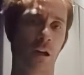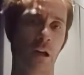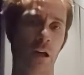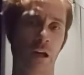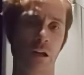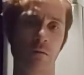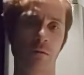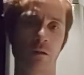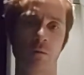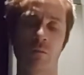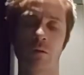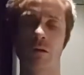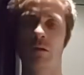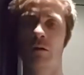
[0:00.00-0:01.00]
and
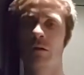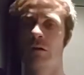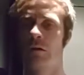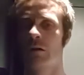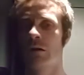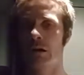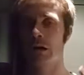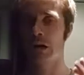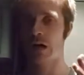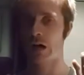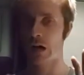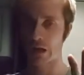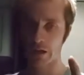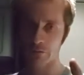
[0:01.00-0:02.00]

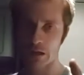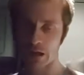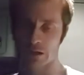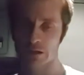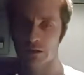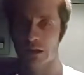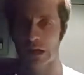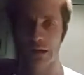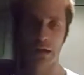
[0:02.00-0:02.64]
I am not in that